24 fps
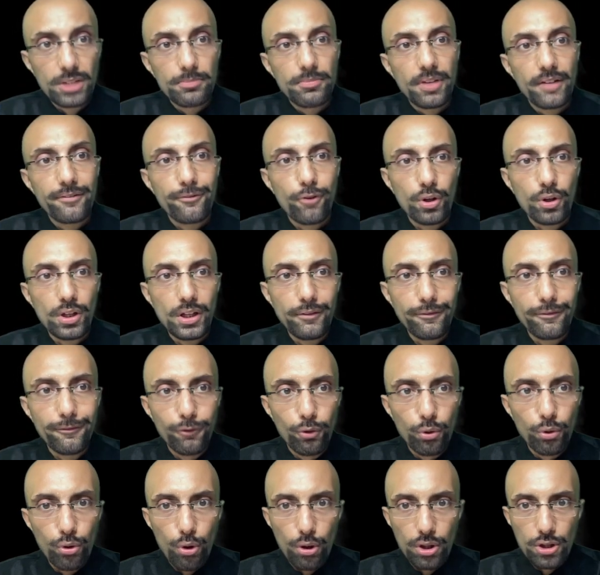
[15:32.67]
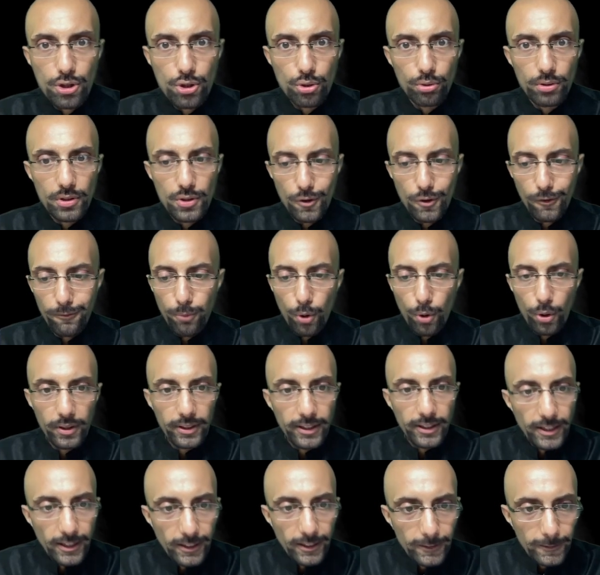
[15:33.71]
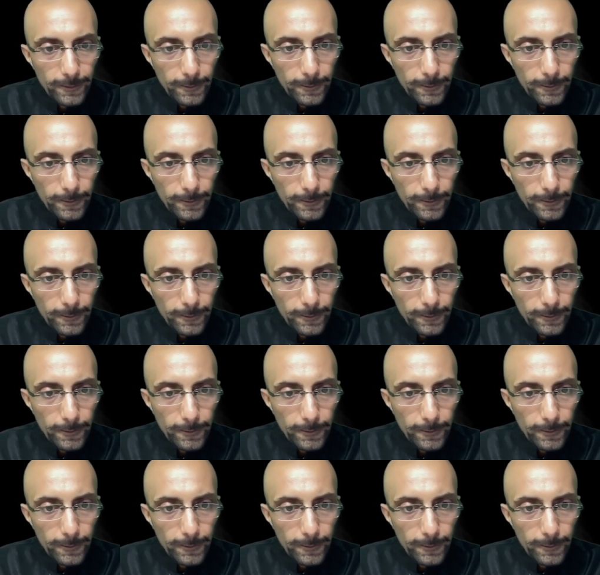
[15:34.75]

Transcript: number 44 also is of polity.